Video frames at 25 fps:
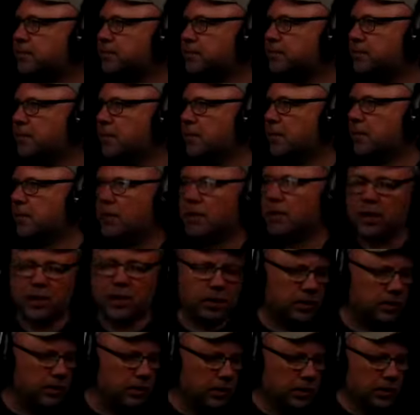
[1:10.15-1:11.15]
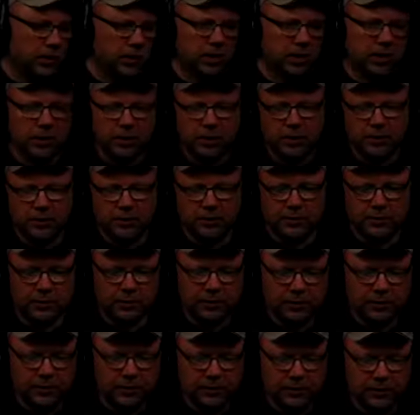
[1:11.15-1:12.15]
All right.
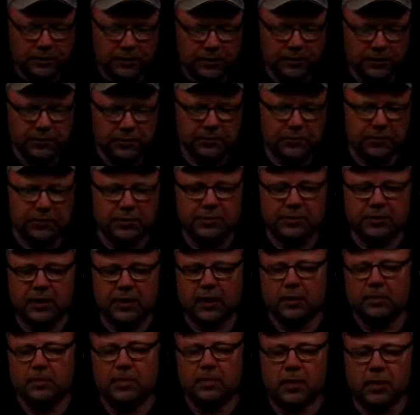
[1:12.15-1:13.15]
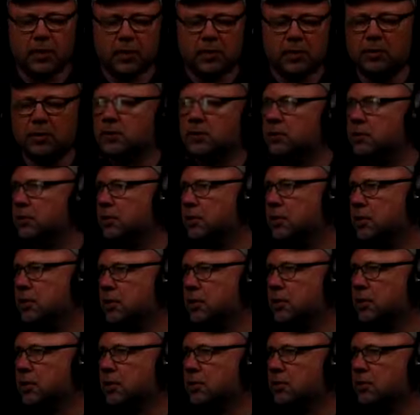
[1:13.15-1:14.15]
So the first example
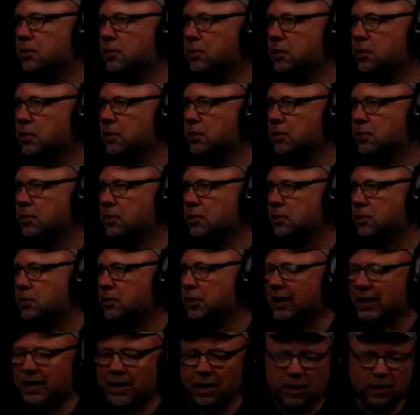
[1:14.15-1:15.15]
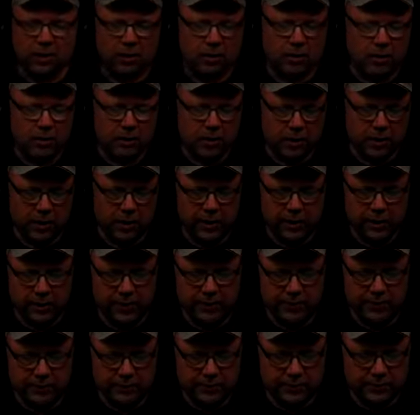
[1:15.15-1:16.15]
uh, we're going to tackle
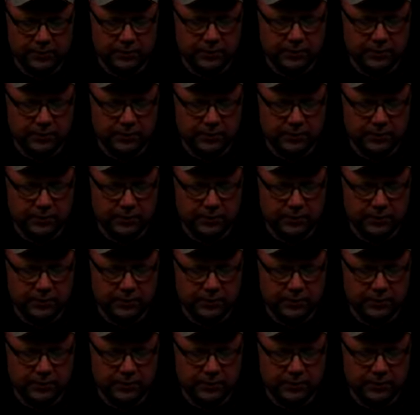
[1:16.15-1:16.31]
is,